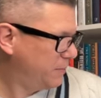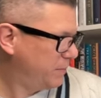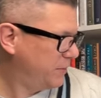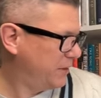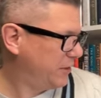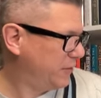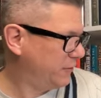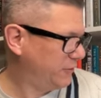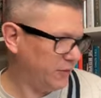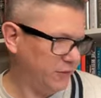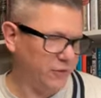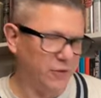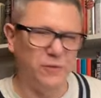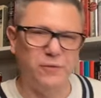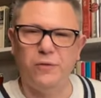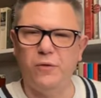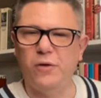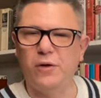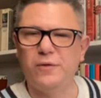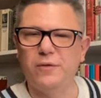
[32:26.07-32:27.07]
Because it's
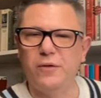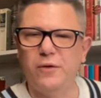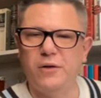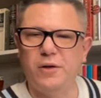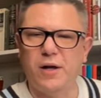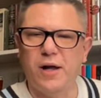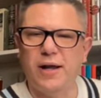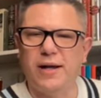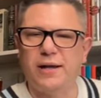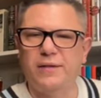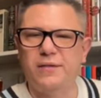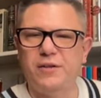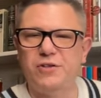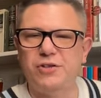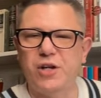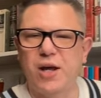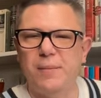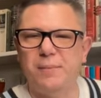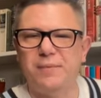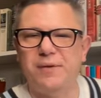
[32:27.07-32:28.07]
good for her. And look, I got the
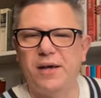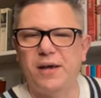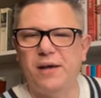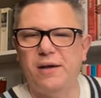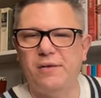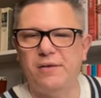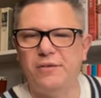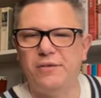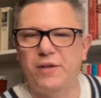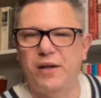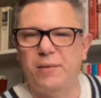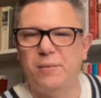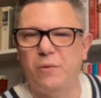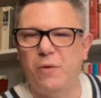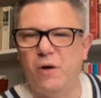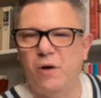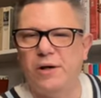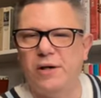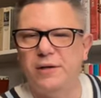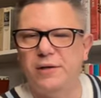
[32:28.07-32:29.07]
shop towel, same
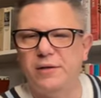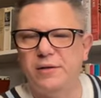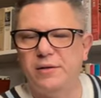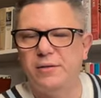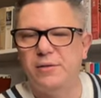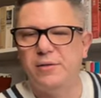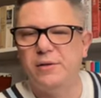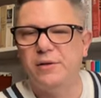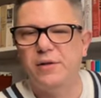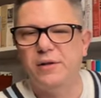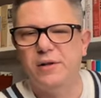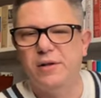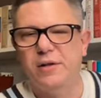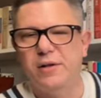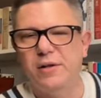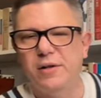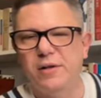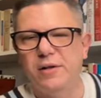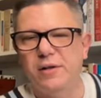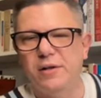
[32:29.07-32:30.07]
one.
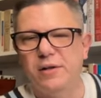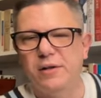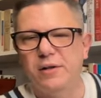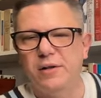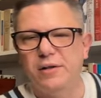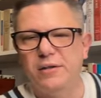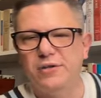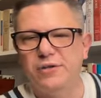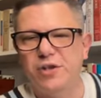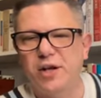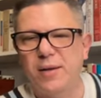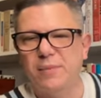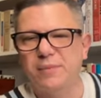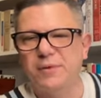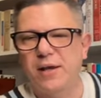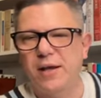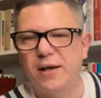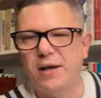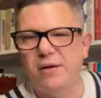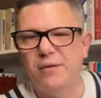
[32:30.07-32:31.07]
Shop
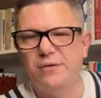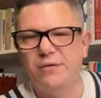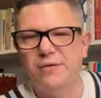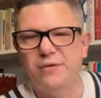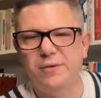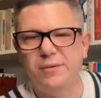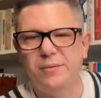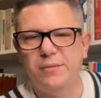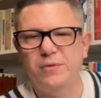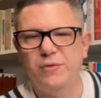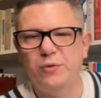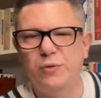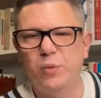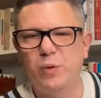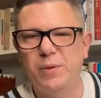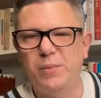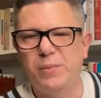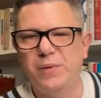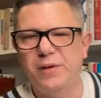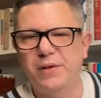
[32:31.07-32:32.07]
towels,
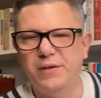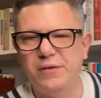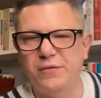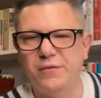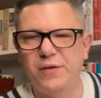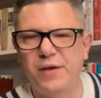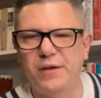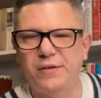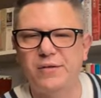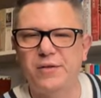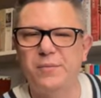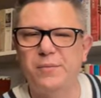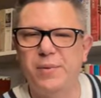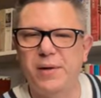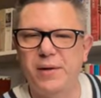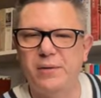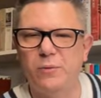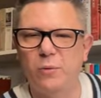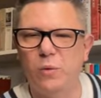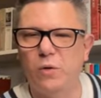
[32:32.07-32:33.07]
sweeping the fountain
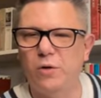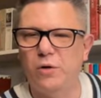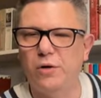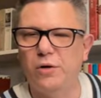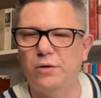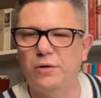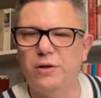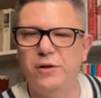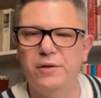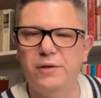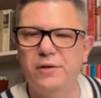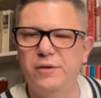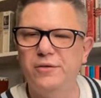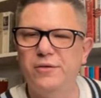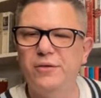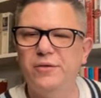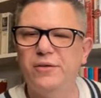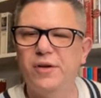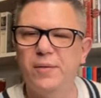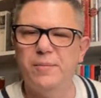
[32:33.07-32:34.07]
pen world,
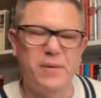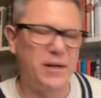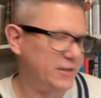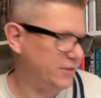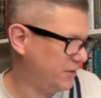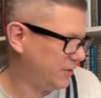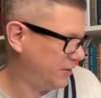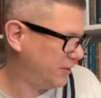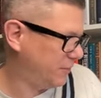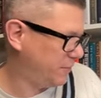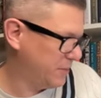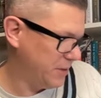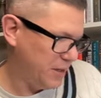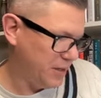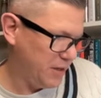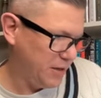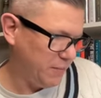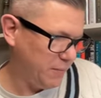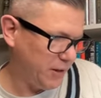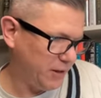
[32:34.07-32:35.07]
since I mentioned them.
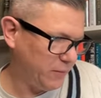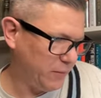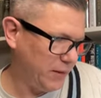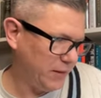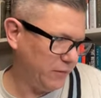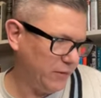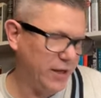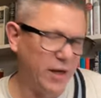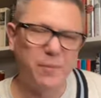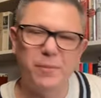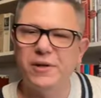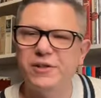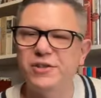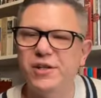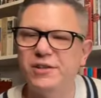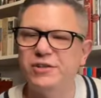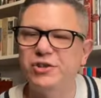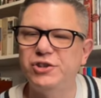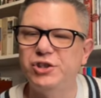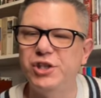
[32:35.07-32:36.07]
By the way, look how much
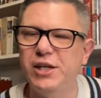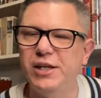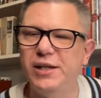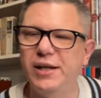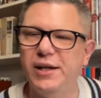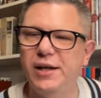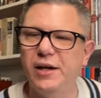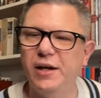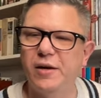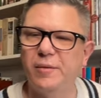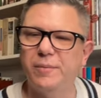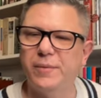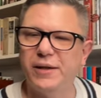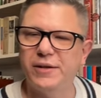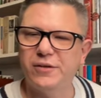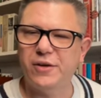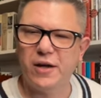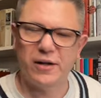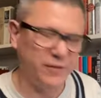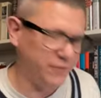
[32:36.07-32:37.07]
that's sheening up.
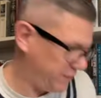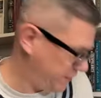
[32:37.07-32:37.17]
That's kind